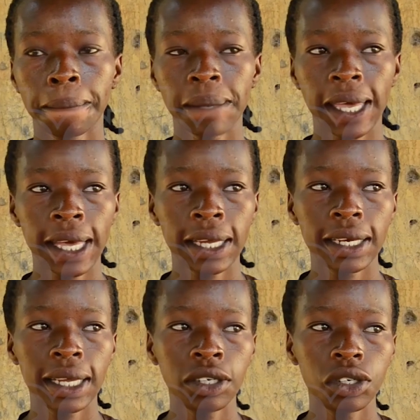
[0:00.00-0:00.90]
I had
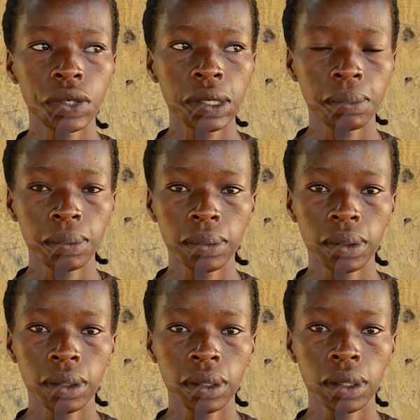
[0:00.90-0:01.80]
that dream
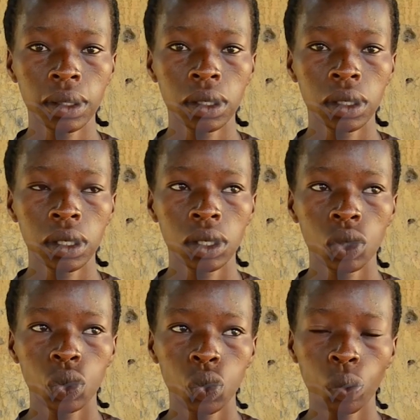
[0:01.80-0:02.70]

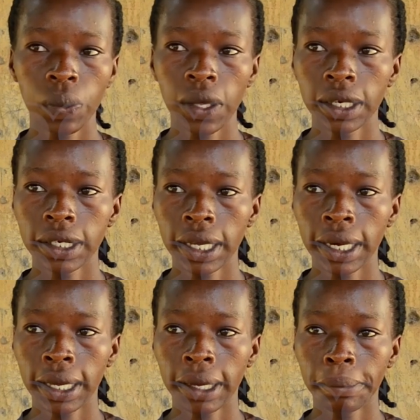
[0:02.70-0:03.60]
to be a
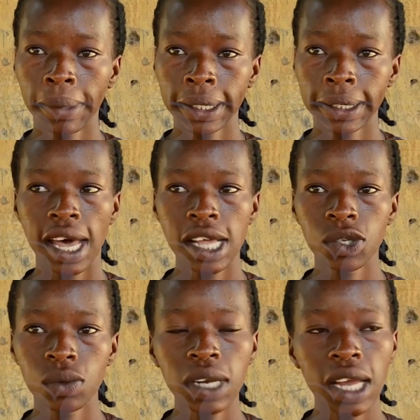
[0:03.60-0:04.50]
tailor, but
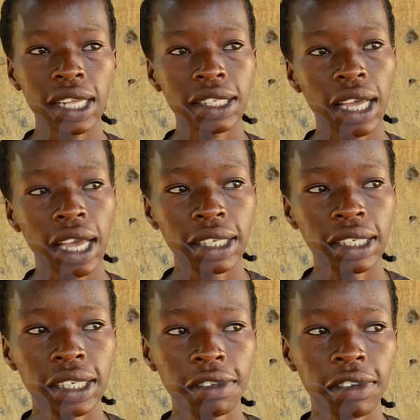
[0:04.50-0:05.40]
as soon as I
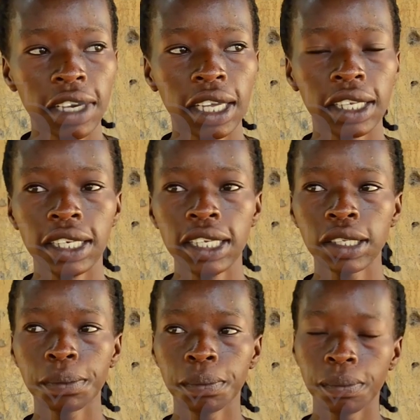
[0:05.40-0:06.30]
deliver,
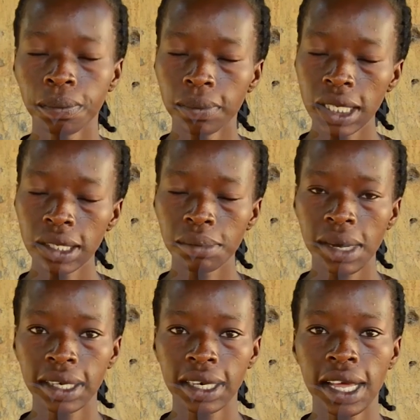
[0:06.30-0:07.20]
this this
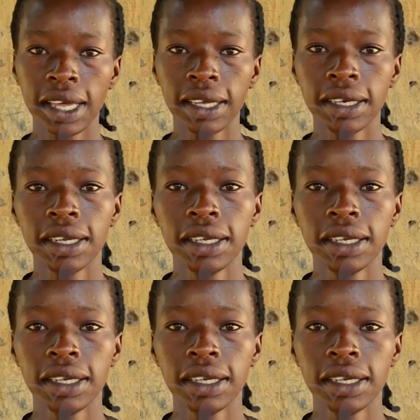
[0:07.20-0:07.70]
man died.